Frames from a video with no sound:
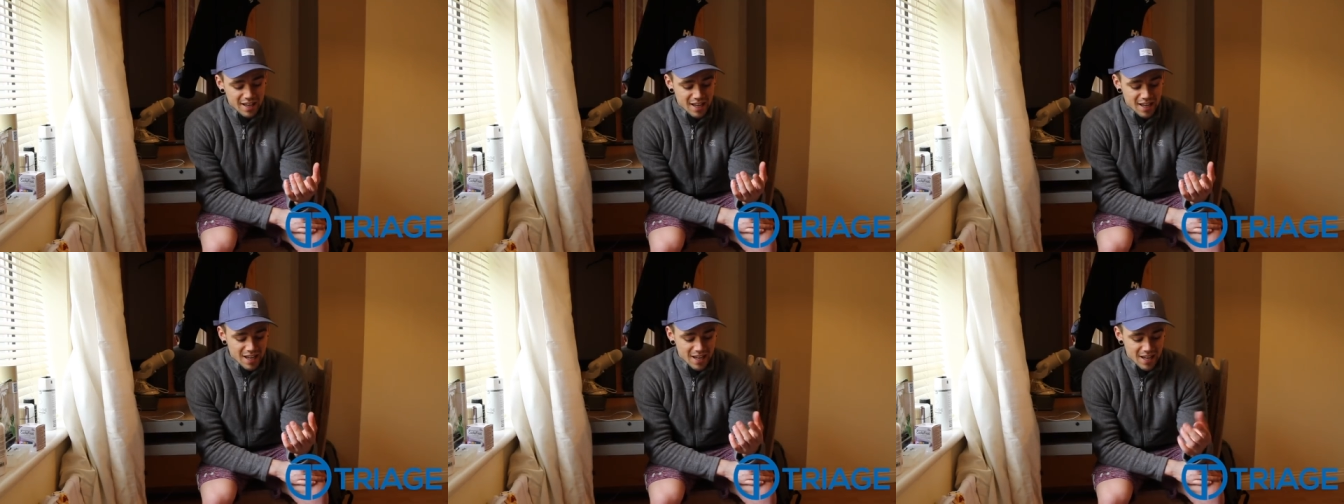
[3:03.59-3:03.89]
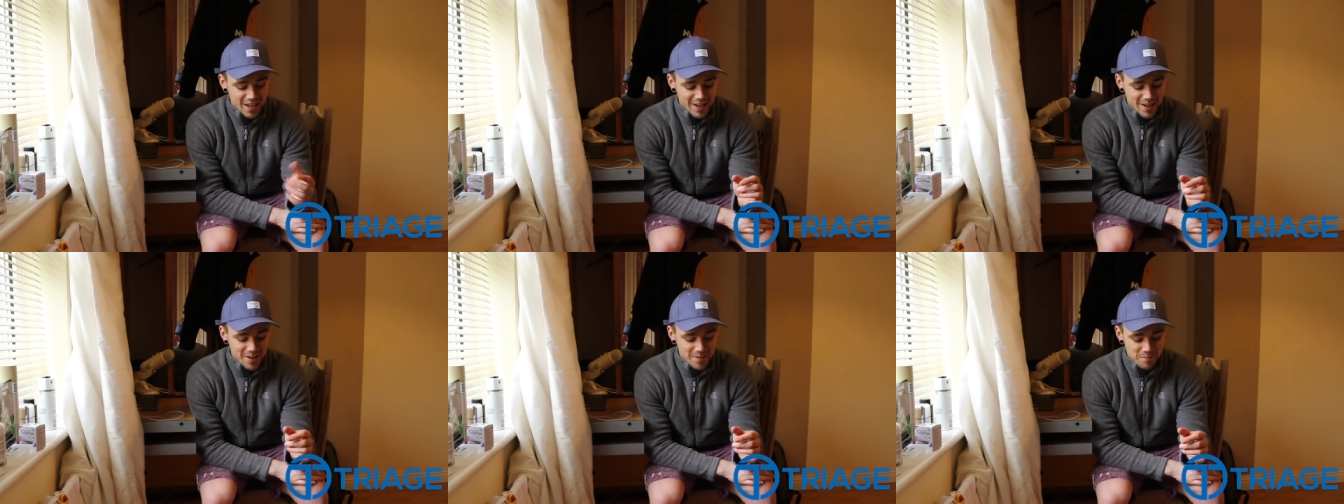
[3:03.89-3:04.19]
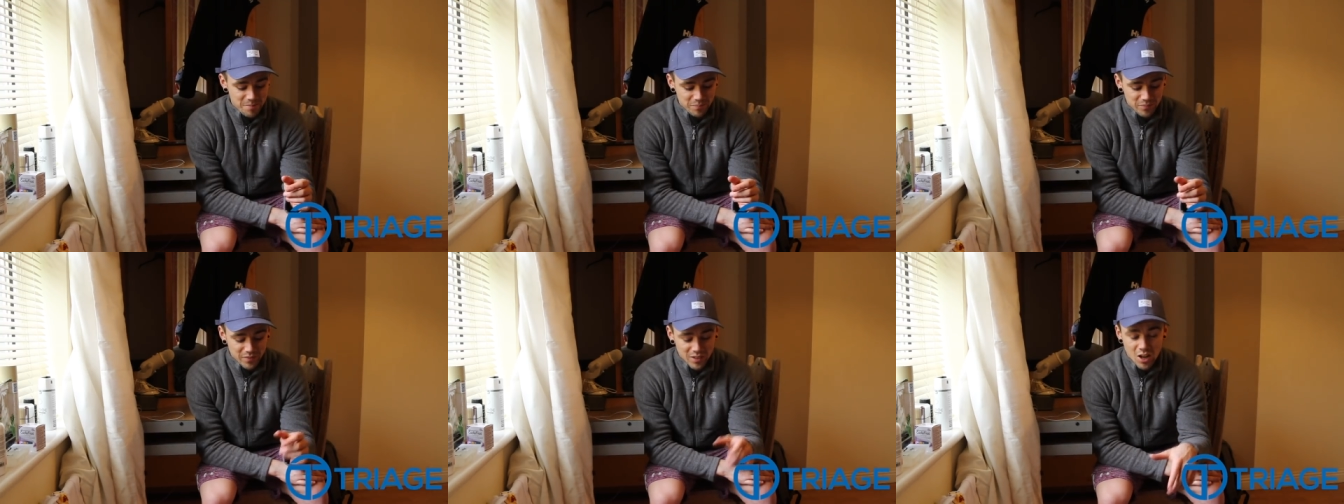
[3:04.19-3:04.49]

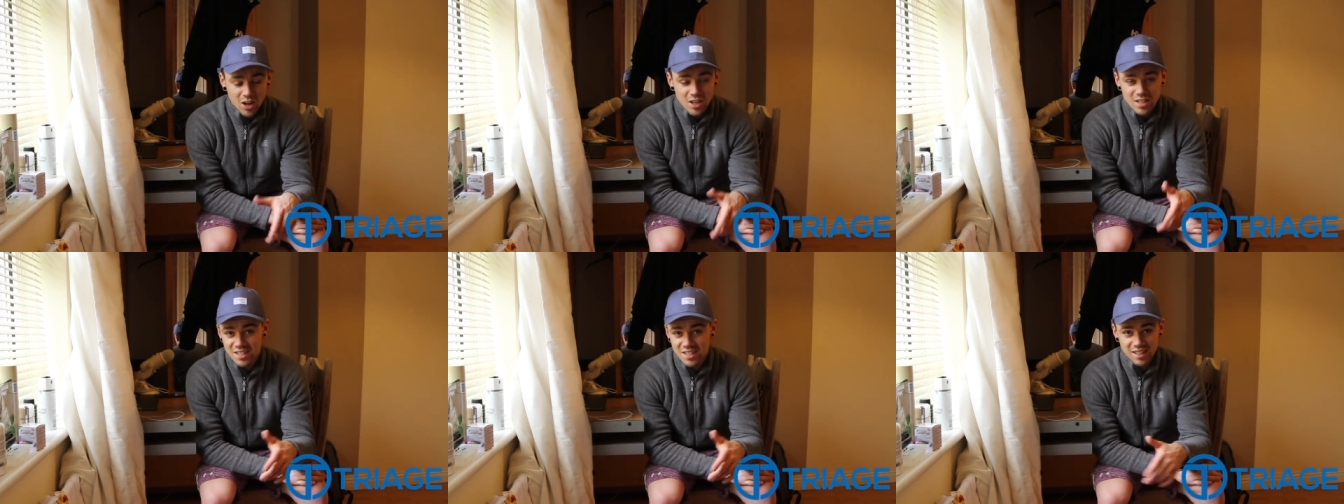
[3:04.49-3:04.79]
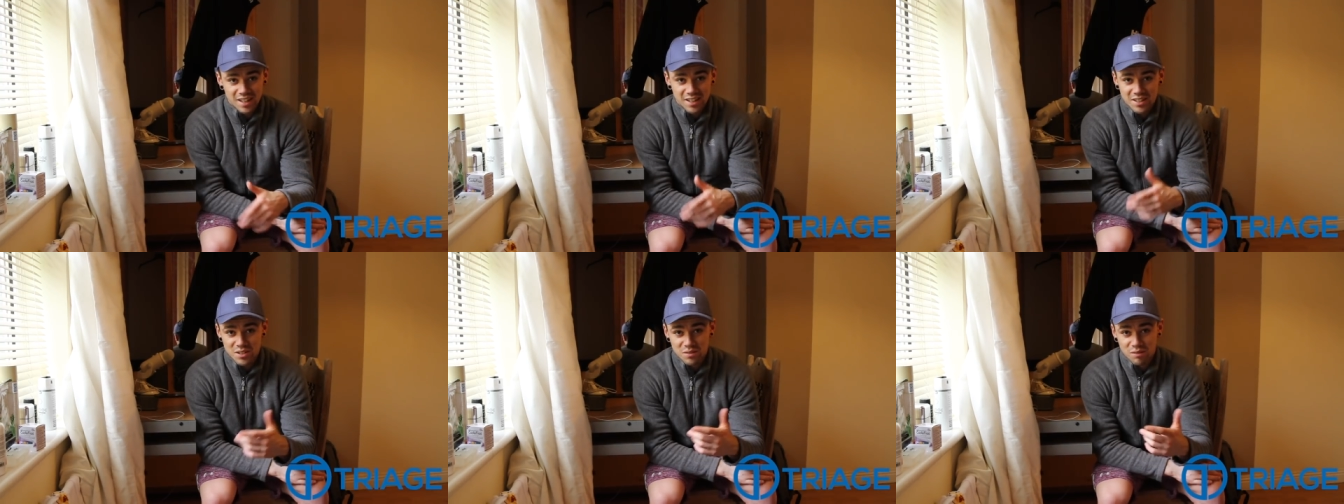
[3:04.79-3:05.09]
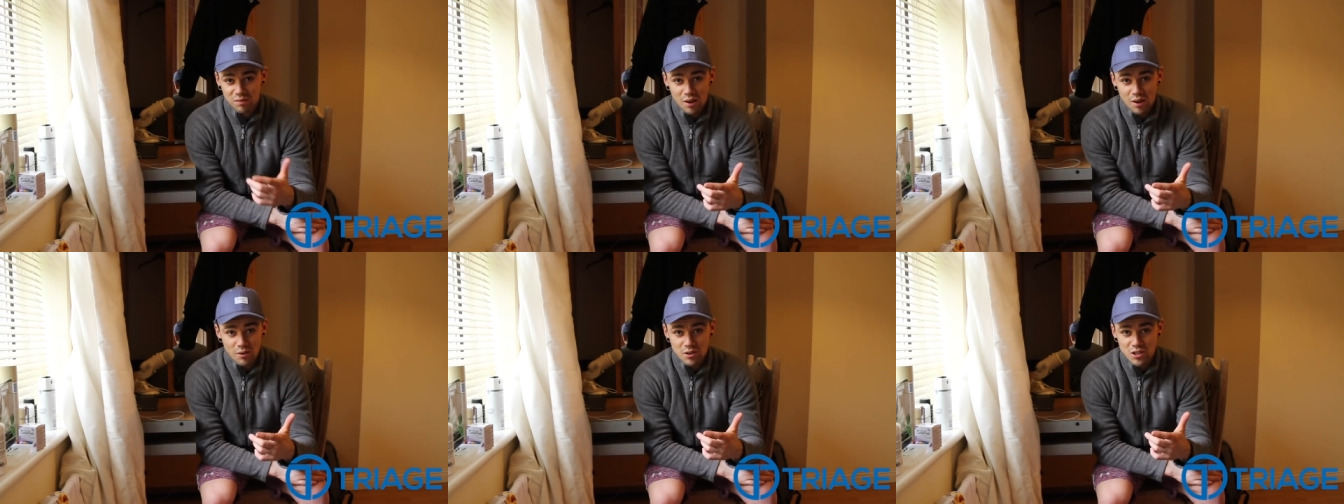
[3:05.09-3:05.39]
Um, Iceland is
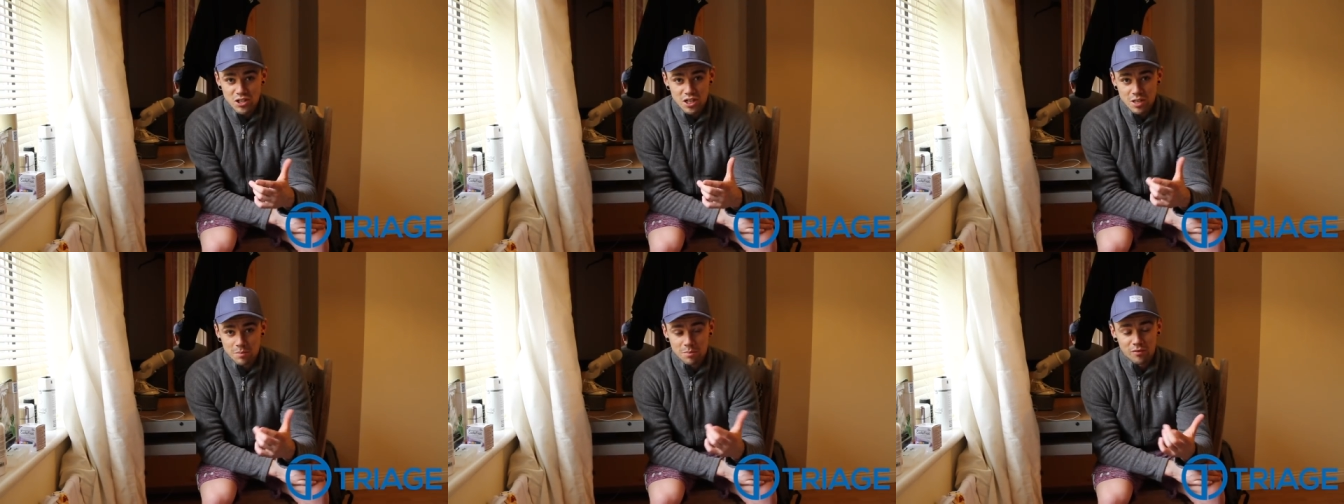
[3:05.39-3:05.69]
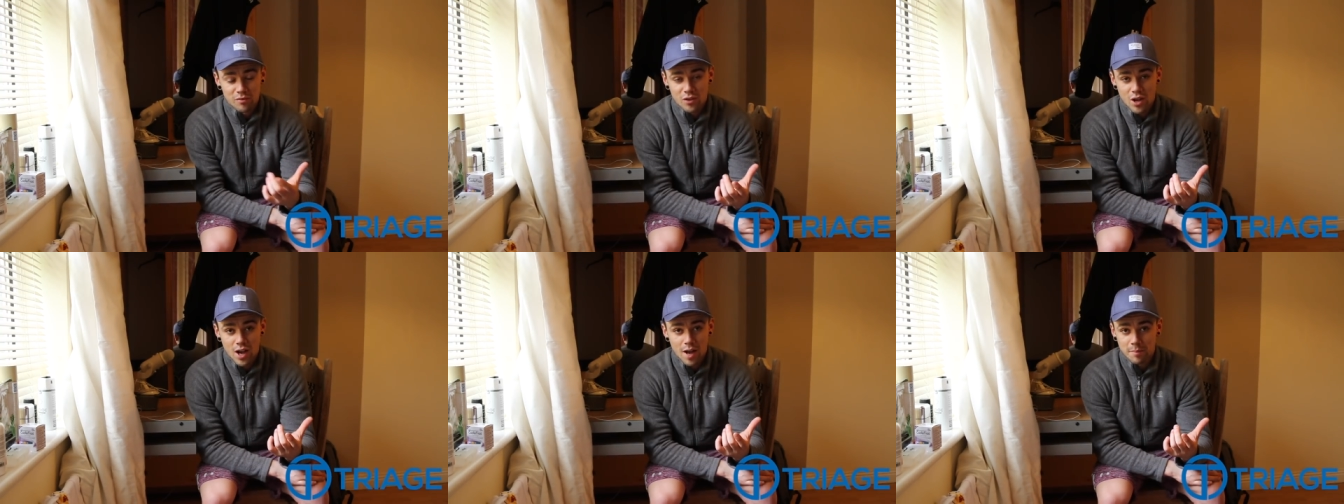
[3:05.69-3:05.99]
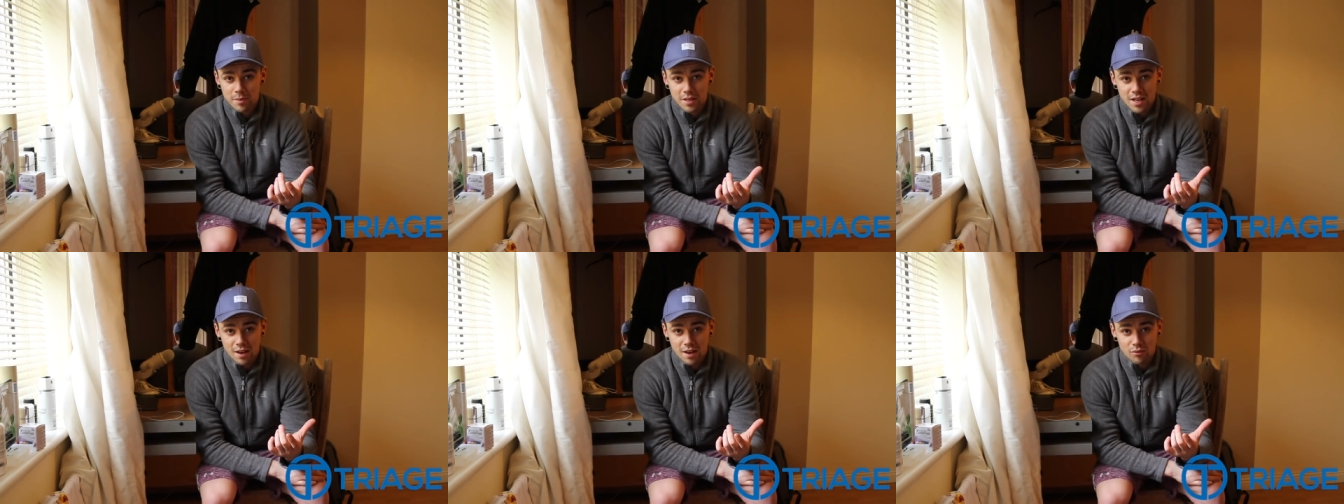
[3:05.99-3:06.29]
very cheap if you
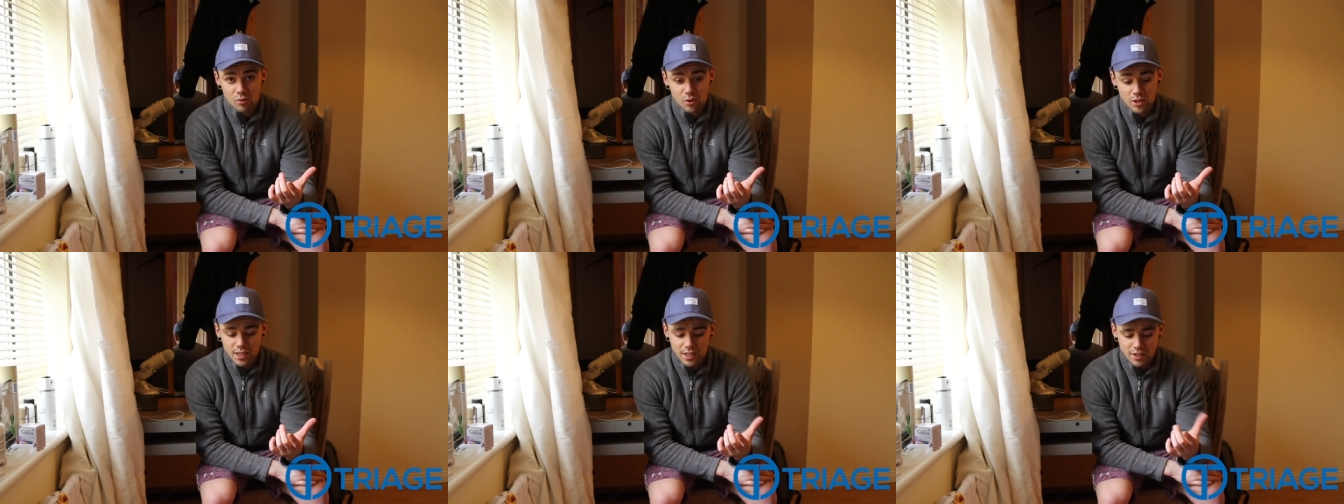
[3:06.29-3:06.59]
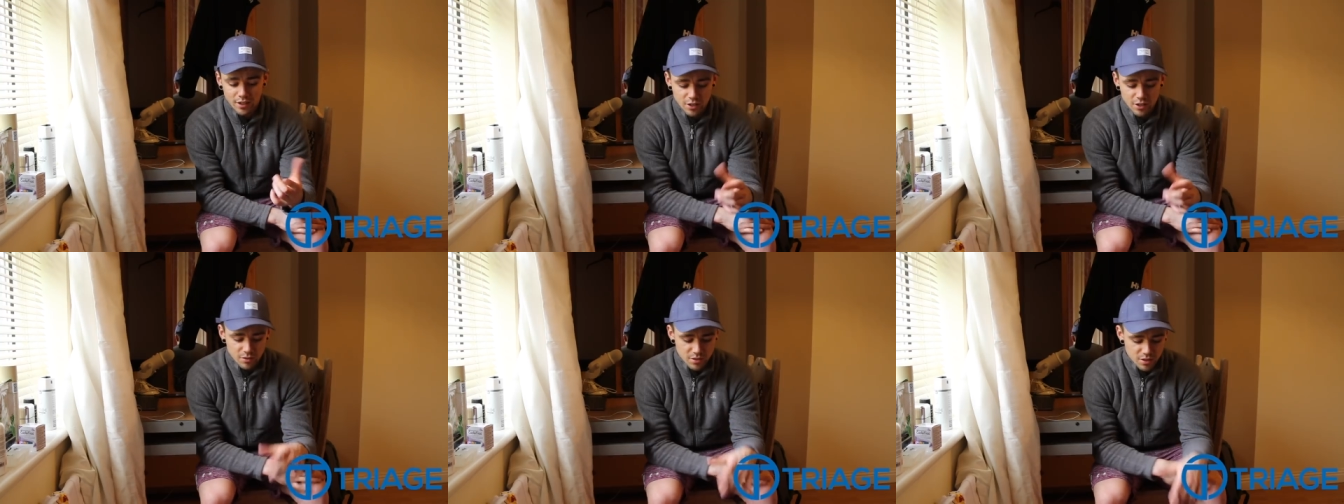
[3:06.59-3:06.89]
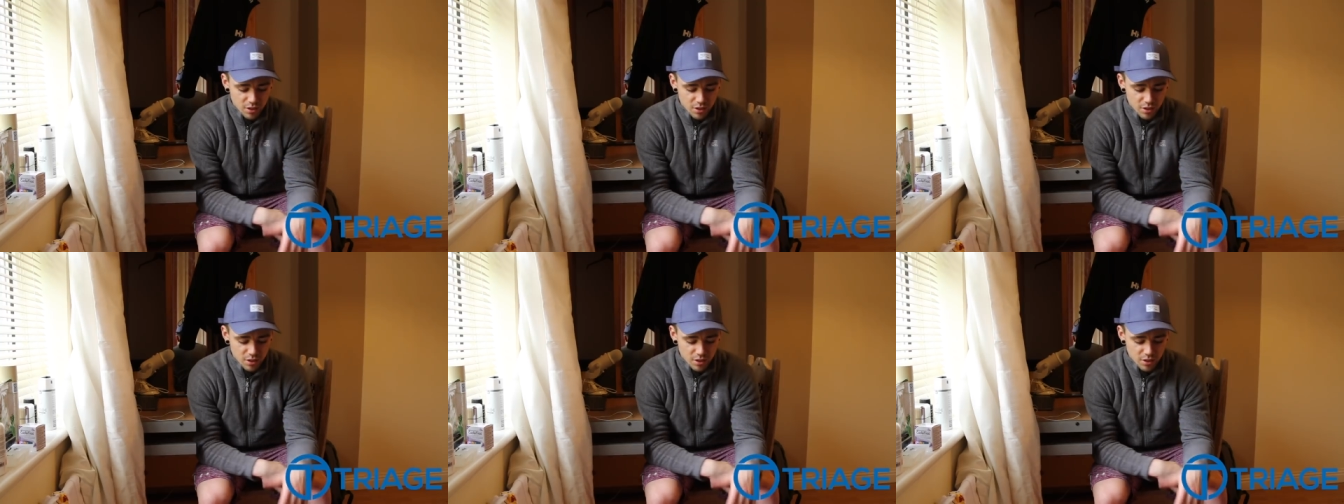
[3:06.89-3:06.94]
happen to have one near you.